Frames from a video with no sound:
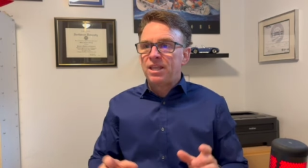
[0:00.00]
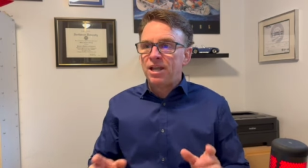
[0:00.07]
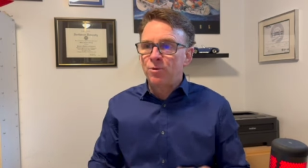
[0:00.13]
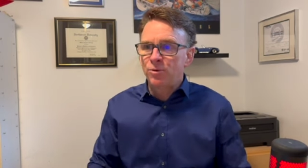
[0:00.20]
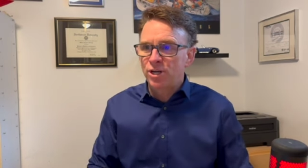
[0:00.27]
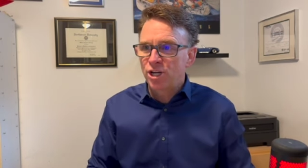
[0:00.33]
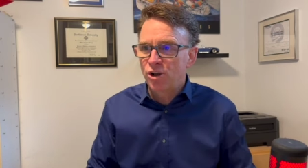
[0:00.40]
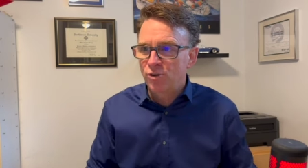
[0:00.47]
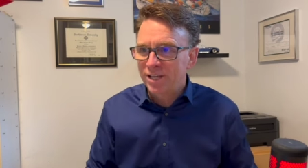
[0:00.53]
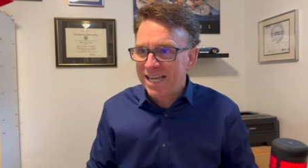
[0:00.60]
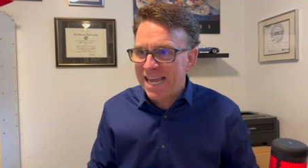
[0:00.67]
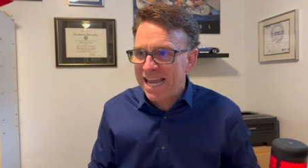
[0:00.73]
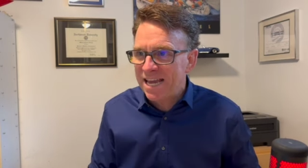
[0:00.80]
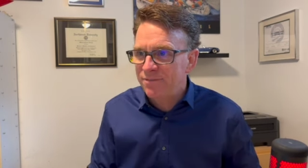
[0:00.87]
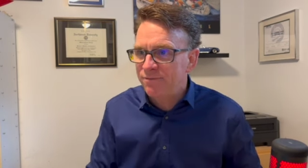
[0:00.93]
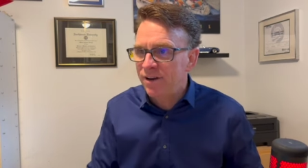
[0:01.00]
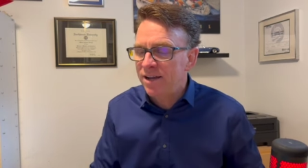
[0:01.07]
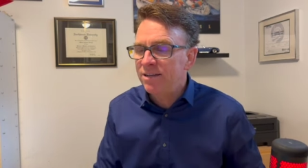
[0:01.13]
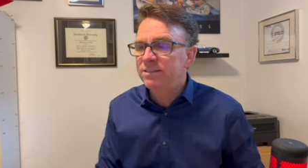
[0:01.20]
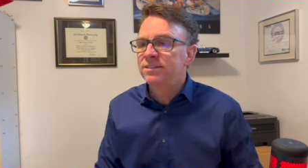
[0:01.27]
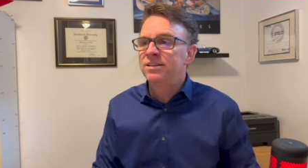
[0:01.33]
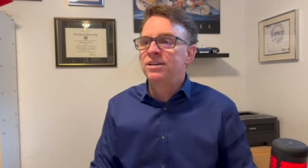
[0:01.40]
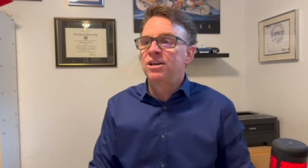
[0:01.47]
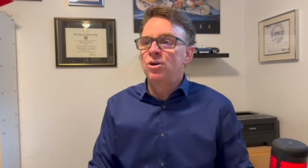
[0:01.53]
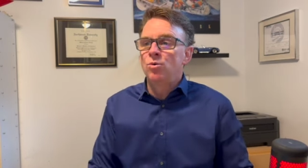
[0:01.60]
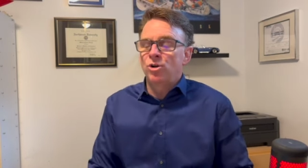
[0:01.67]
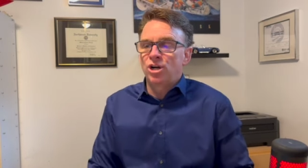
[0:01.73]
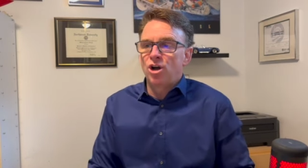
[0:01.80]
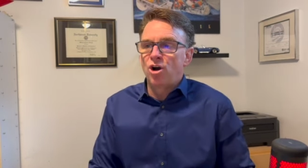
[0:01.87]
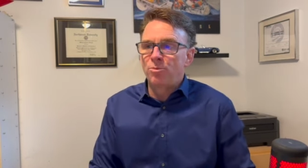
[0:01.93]
we're going to go to Canva.
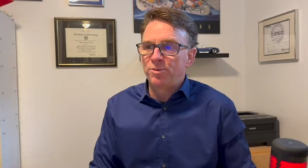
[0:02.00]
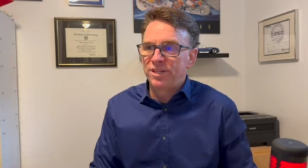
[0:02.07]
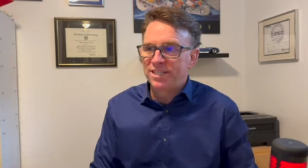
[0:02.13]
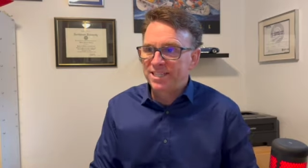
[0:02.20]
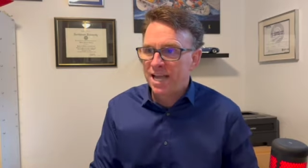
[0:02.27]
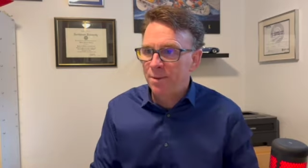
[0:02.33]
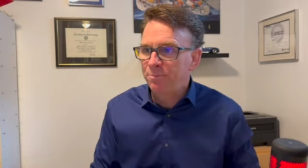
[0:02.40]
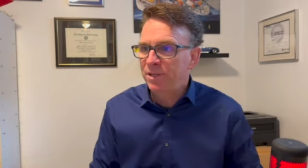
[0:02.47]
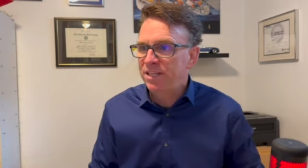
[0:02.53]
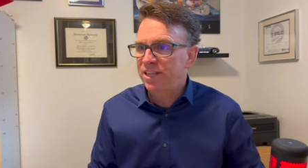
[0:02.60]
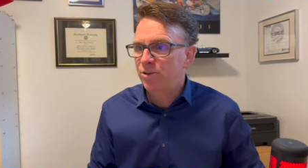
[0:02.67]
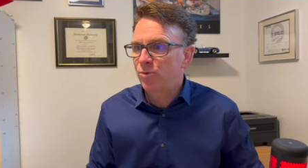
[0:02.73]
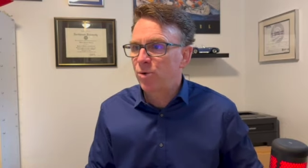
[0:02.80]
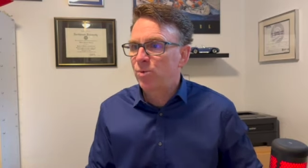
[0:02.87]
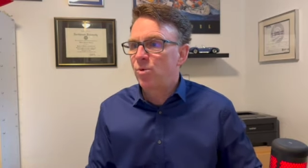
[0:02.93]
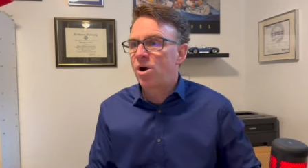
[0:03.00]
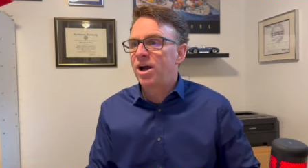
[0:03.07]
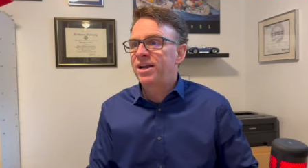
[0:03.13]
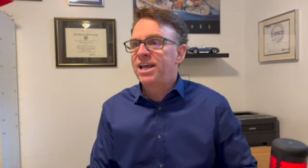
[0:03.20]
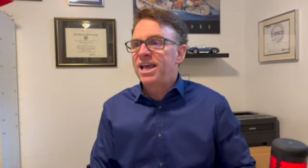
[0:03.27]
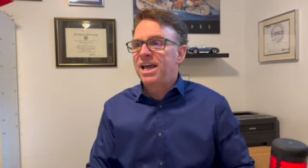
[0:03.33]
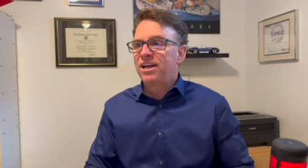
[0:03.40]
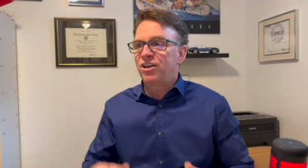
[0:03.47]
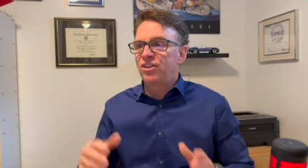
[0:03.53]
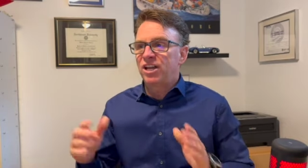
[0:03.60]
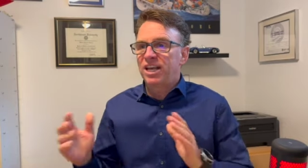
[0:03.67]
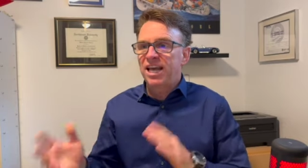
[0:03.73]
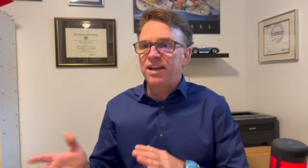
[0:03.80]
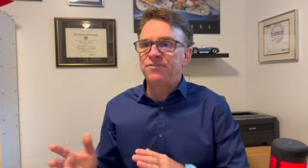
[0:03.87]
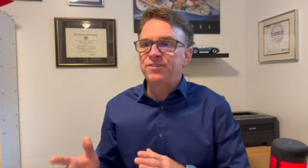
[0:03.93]
We're going to open the template that we want, and on the
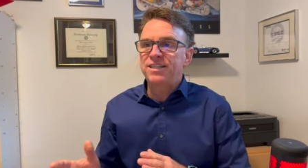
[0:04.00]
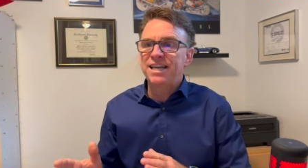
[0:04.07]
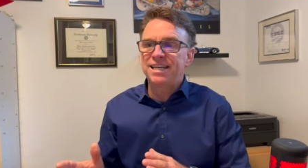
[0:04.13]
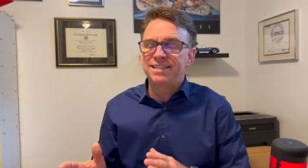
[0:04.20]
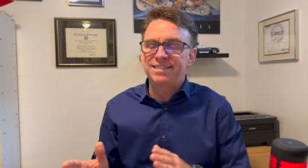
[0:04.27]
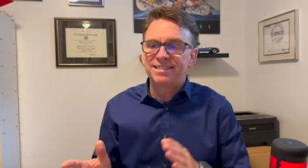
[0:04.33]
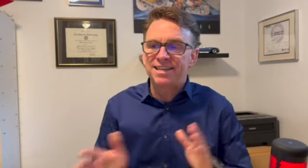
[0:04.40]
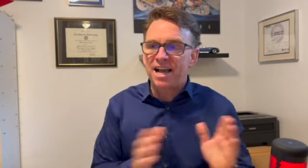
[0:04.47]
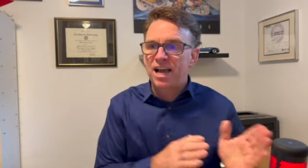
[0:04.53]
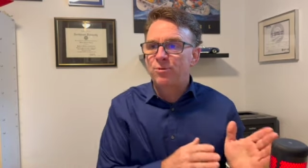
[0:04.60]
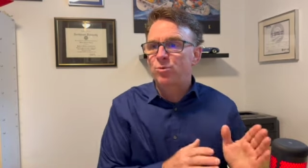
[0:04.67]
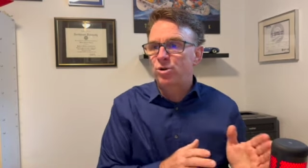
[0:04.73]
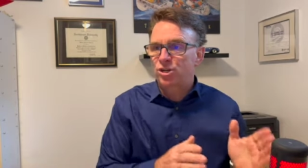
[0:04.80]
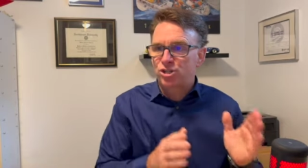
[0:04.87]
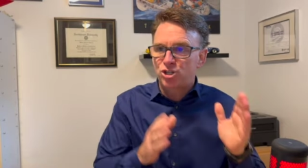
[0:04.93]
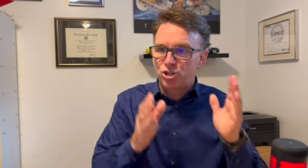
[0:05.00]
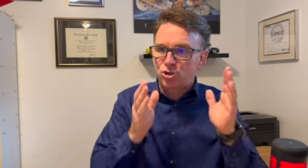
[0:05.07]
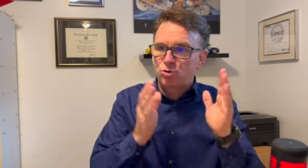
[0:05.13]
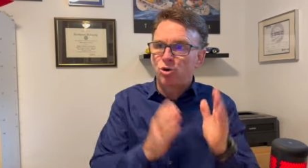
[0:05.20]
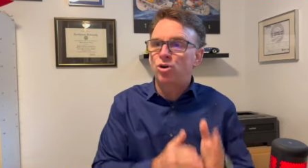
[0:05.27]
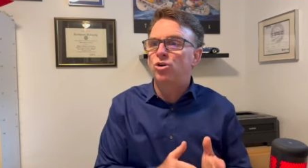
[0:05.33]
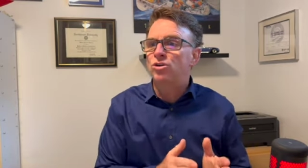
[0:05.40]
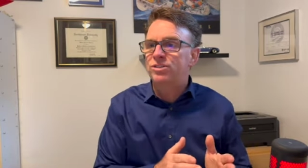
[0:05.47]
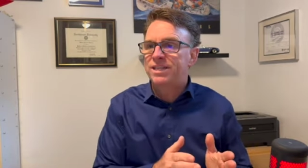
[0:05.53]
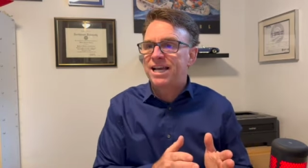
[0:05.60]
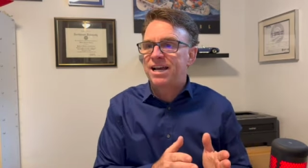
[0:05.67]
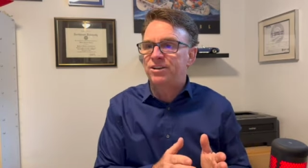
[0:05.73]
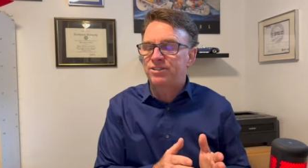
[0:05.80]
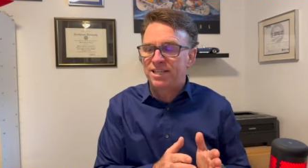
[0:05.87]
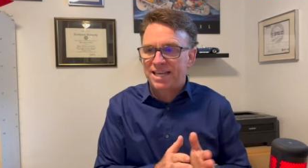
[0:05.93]
left-hand side, we're going to scroll
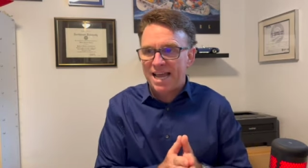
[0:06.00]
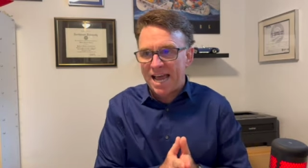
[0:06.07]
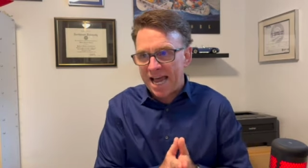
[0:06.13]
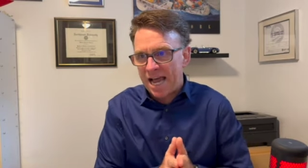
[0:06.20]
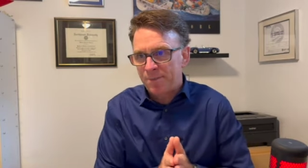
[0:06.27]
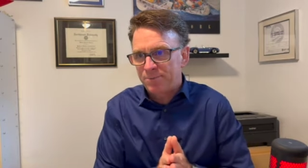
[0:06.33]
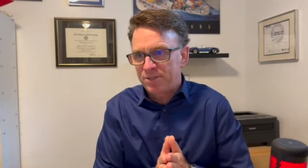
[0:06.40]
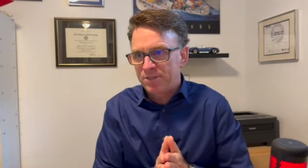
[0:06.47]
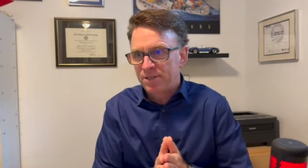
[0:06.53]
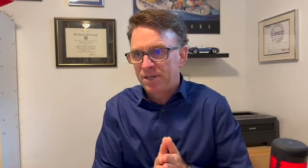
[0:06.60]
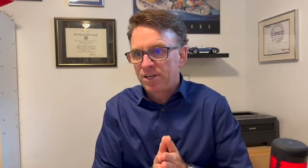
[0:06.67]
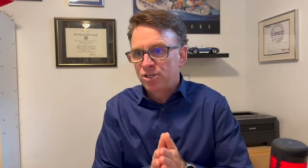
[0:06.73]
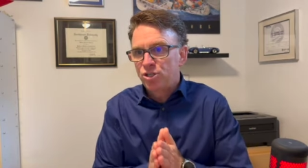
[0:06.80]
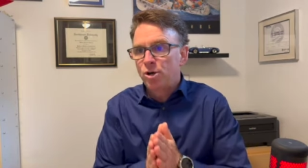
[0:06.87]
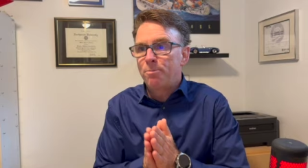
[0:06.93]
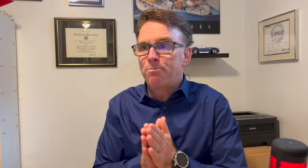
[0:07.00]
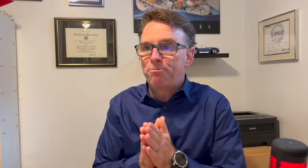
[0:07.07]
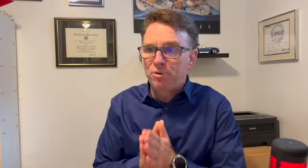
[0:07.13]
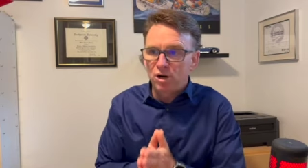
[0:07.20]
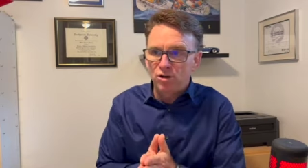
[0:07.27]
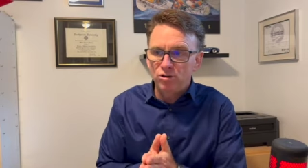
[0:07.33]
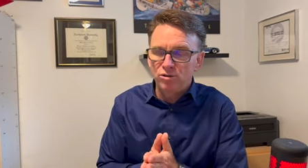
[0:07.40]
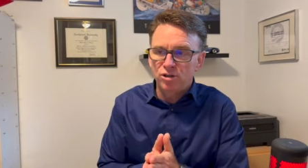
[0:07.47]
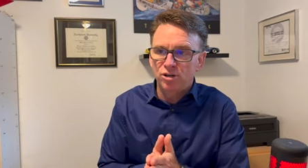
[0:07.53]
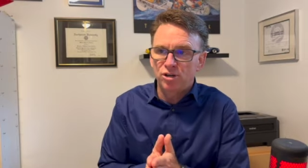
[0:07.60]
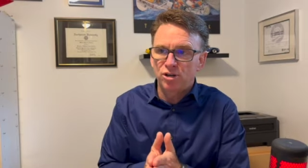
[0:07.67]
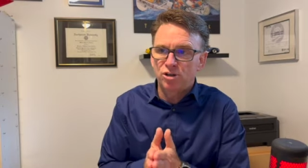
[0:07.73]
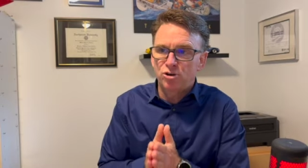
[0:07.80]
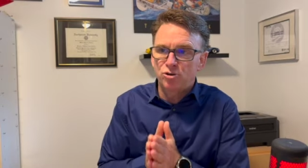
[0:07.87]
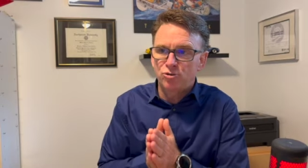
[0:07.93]
down to the apps to bulk
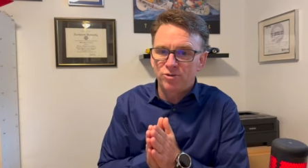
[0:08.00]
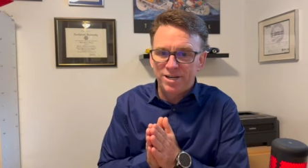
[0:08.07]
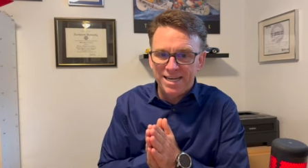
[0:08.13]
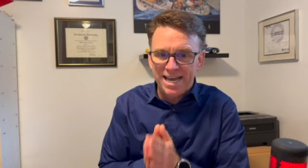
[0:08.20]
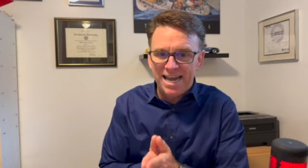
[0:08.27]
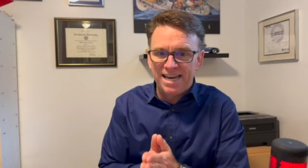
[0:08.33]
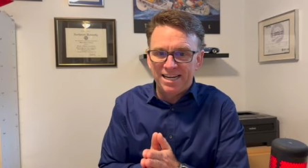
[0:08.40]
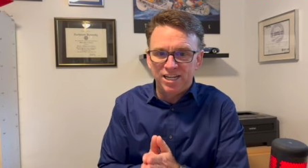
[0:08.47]
create.